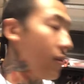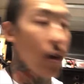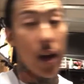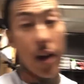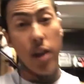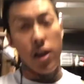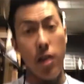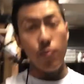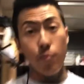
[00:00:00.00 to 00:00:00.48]

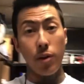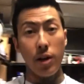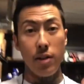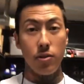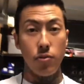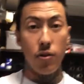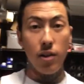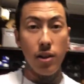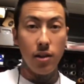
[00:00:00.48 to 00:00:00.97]
a heat
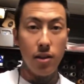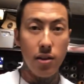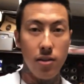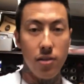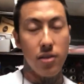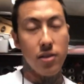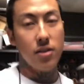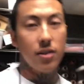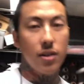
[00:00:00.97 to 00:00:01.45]
press really
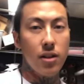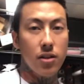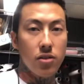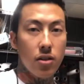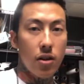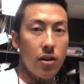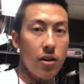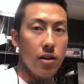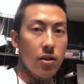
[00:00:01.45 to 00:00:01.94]
just to get
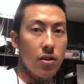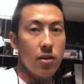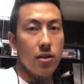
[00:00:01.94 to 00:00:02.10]
started.